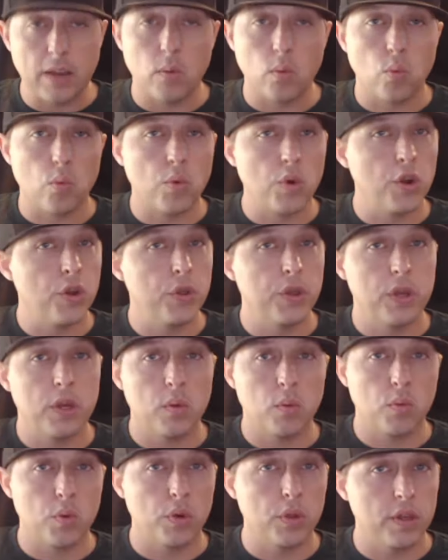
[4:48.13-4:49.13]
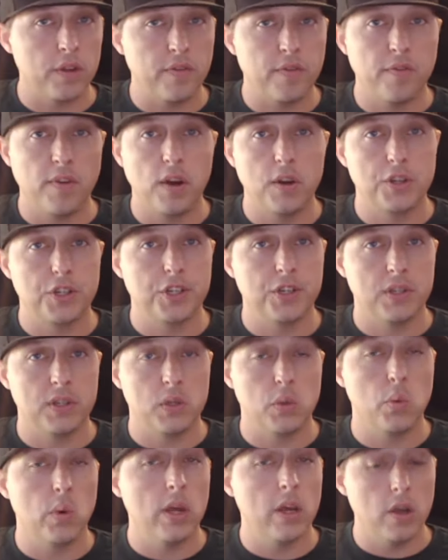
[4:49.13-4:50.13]
really, really functions
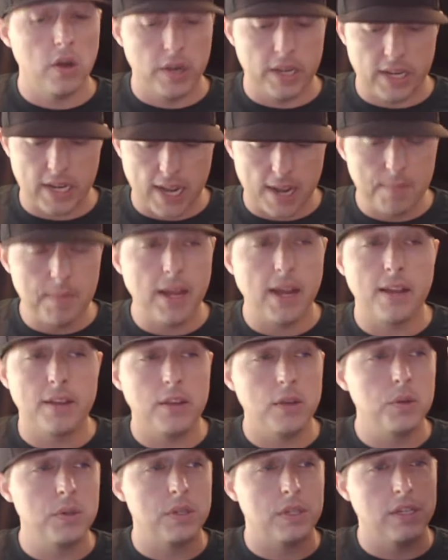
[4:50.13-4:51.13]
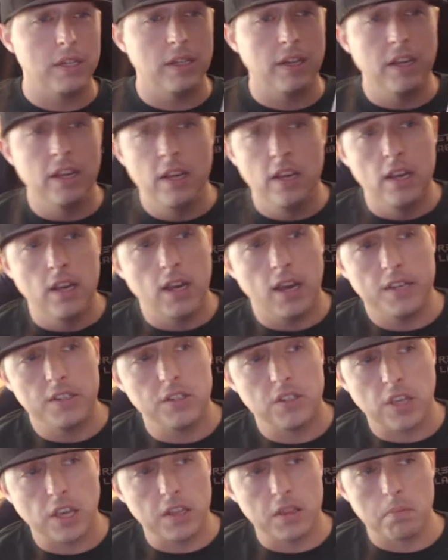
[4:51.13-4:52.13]
well. And I'm not using it. I
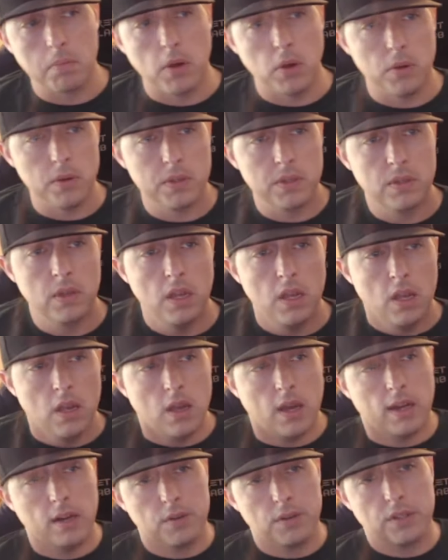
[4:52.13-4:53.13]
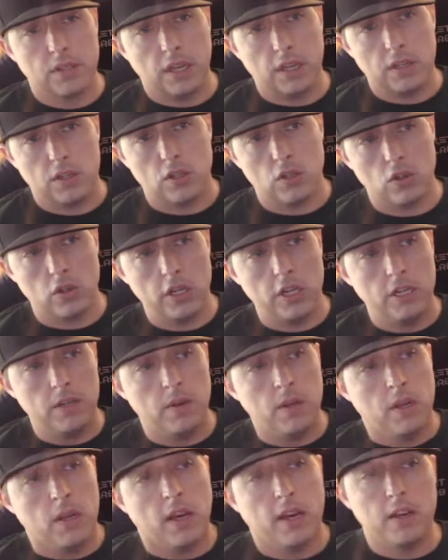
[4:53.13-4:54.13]
just skate the bowls. I don't skate street.
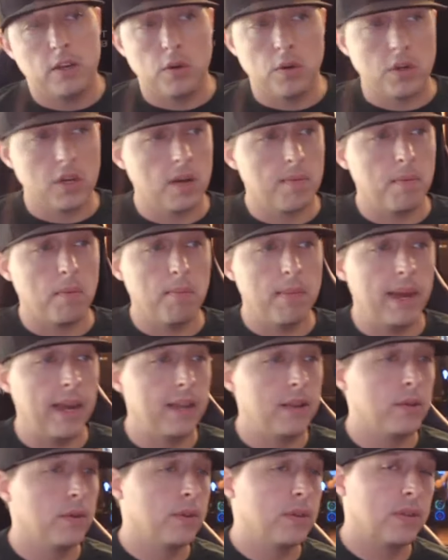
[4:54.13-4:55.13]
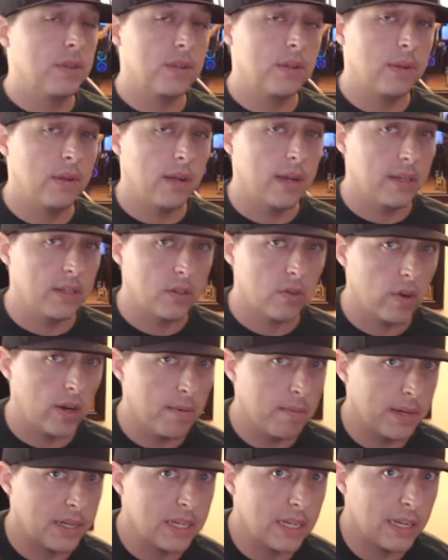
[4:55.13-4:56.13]
I do a couple manuals. I scrape
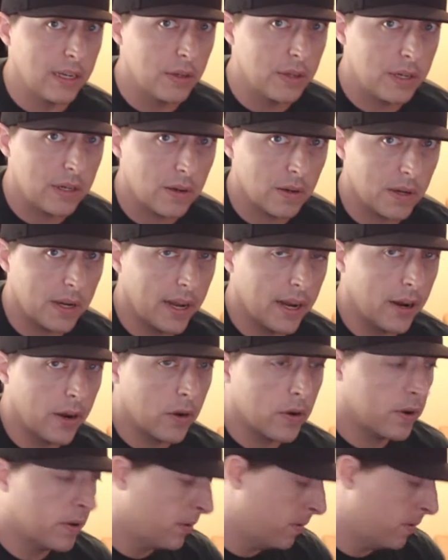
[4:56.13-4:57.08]
my tail here and there.